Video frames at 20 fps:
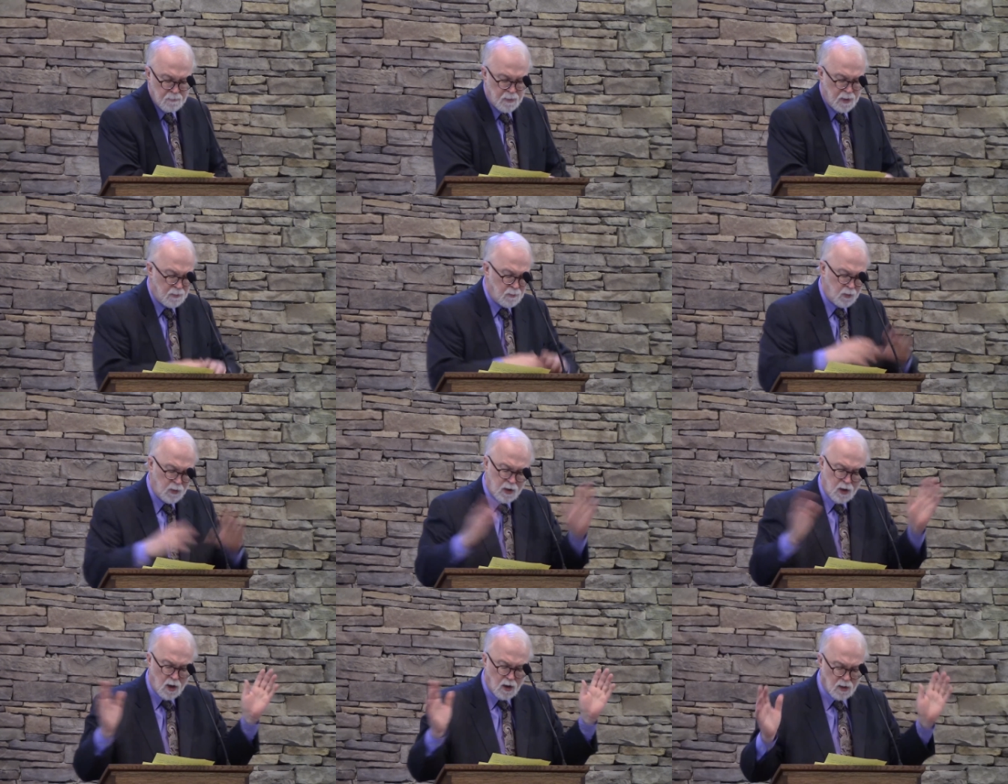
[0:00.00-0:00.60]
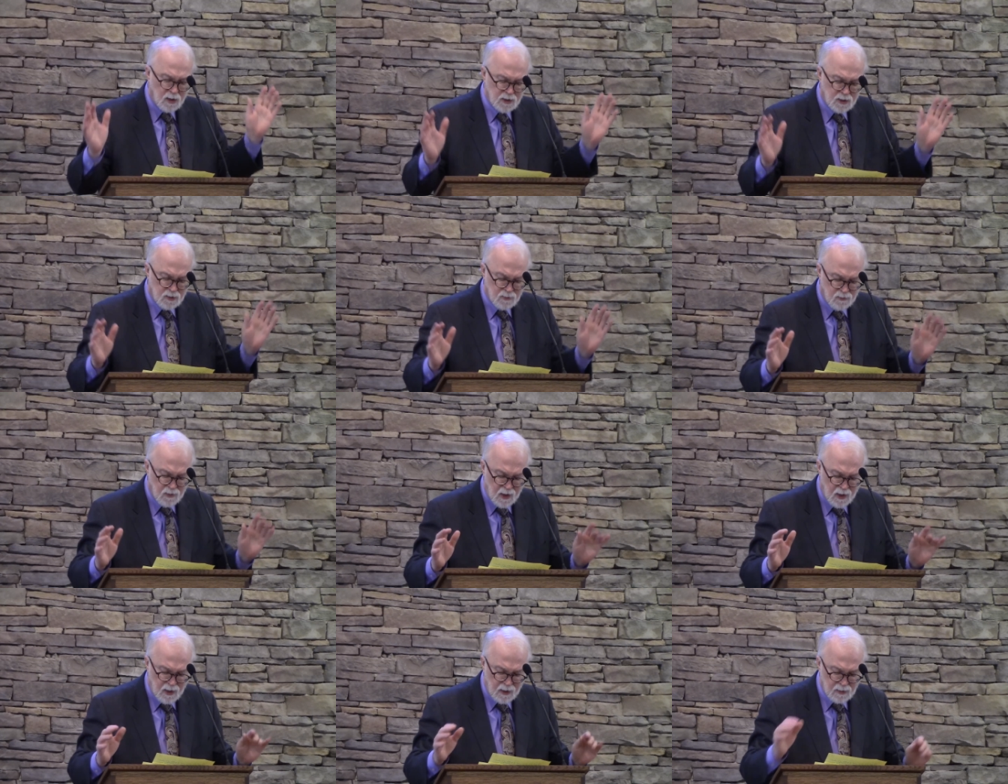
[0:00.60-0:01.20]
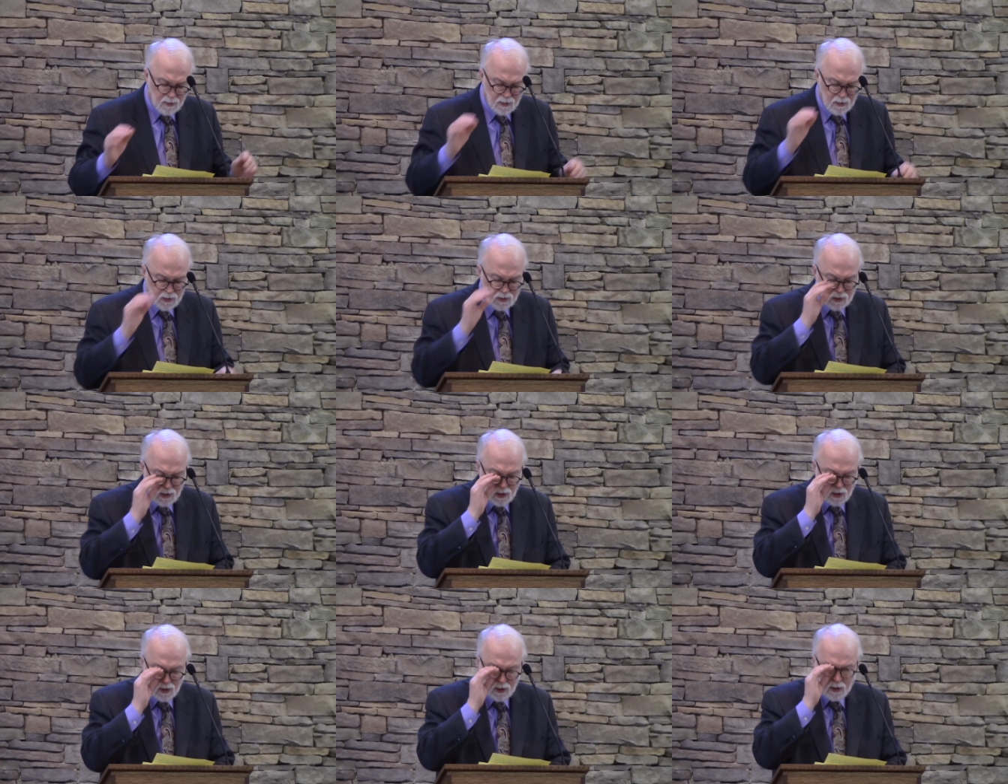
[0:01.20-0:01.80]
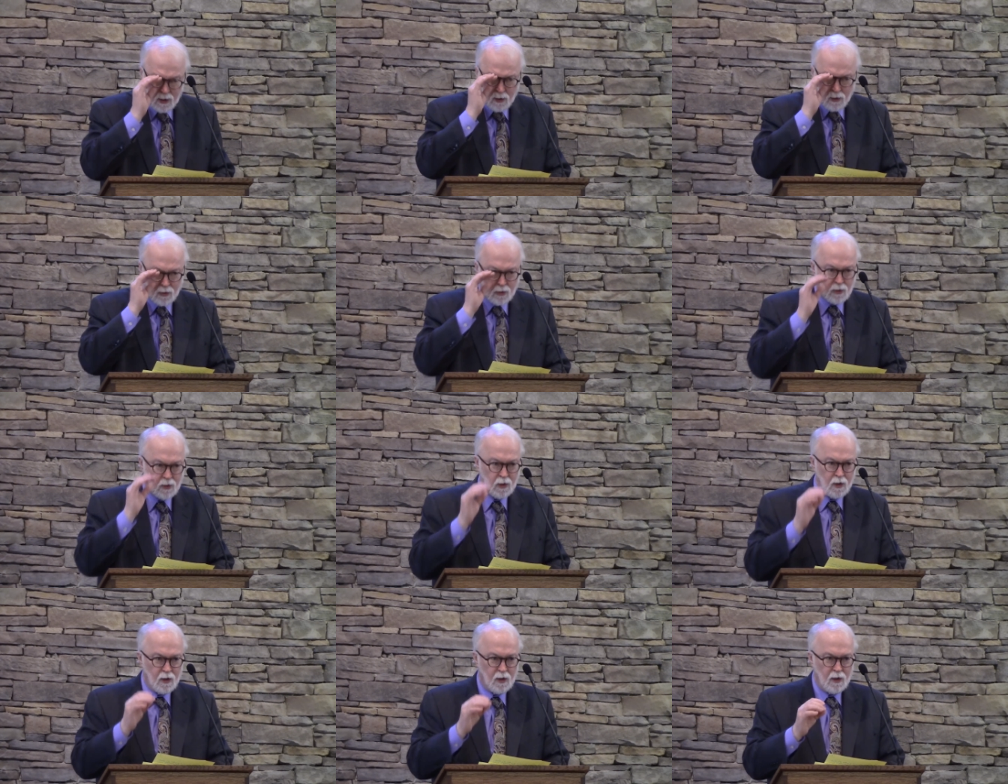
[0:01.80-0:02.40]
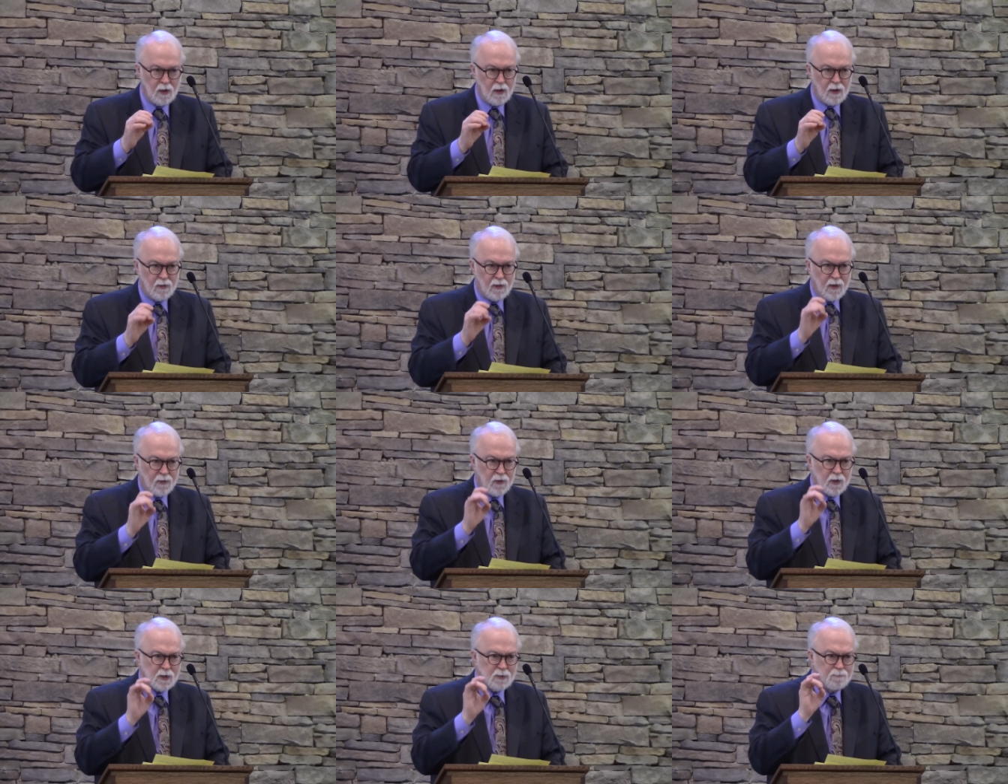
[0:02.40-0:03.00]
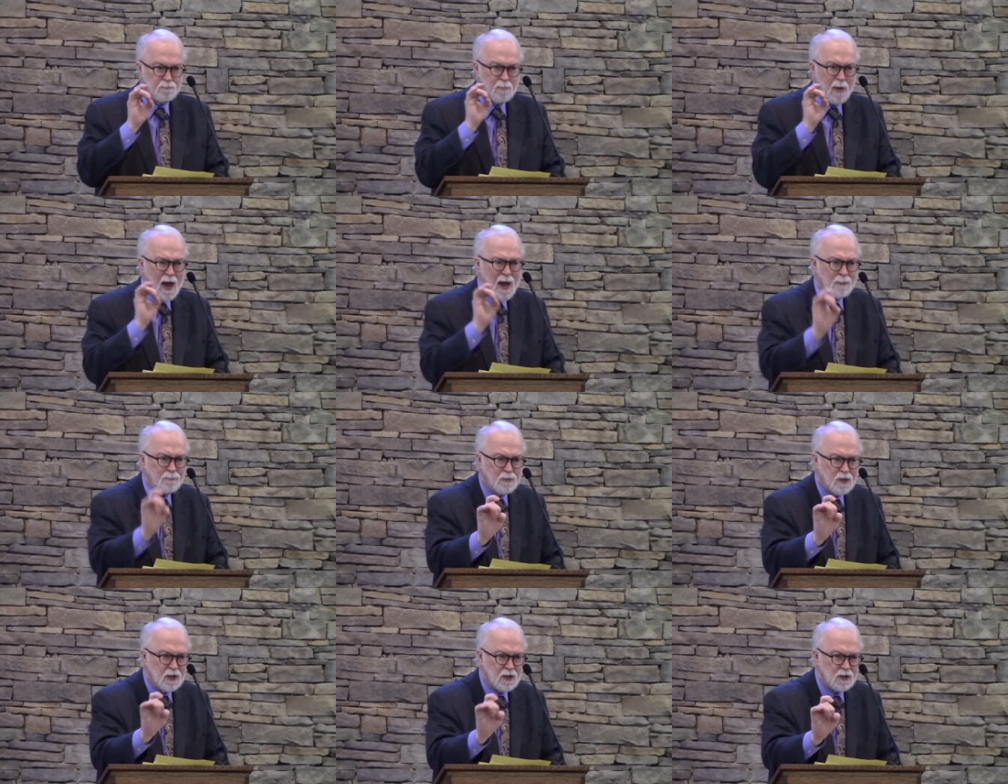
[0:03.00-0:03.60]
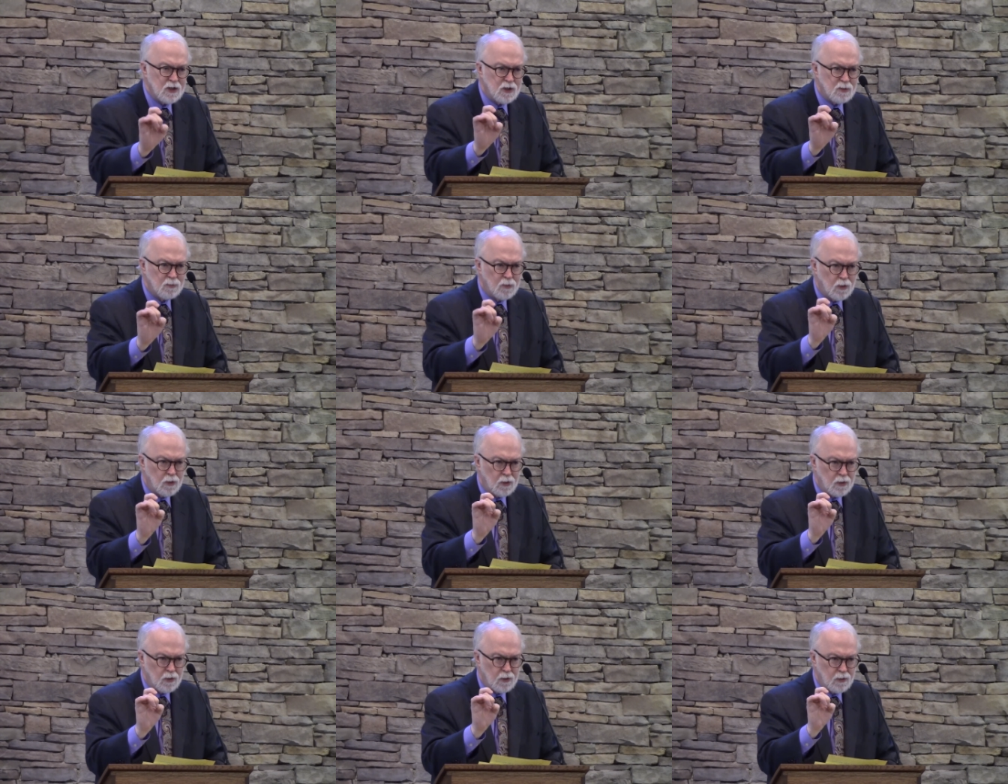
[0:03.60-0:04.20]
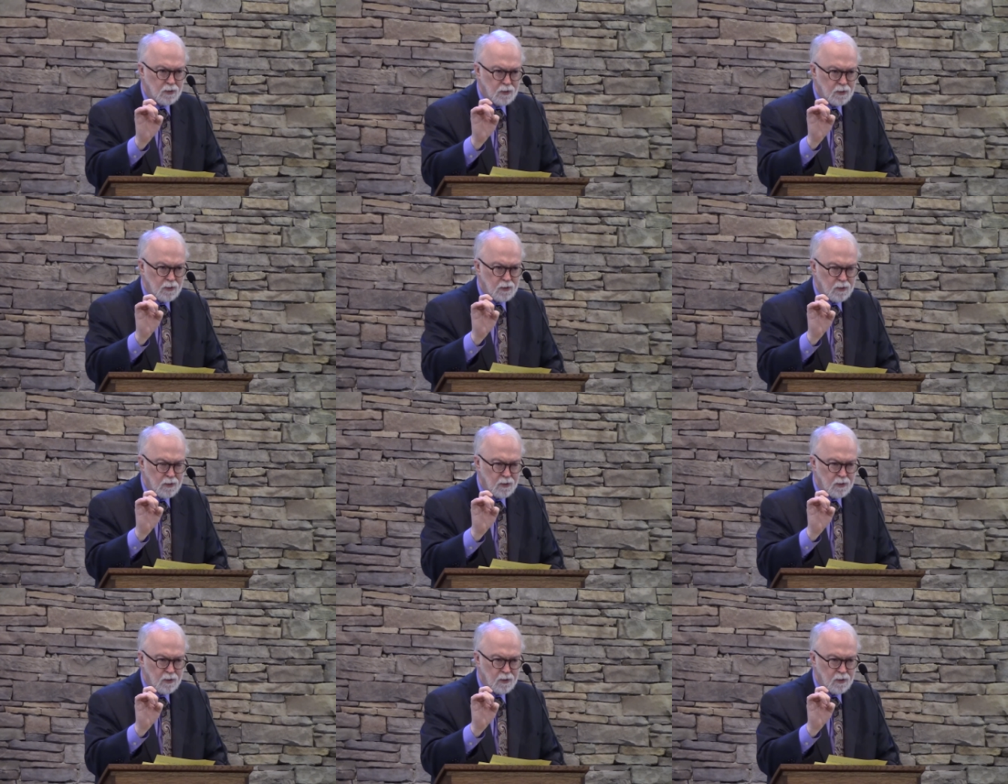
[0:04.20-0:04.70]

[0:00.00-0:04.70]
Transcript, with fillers: But regardless of that, it's clear that this baptismal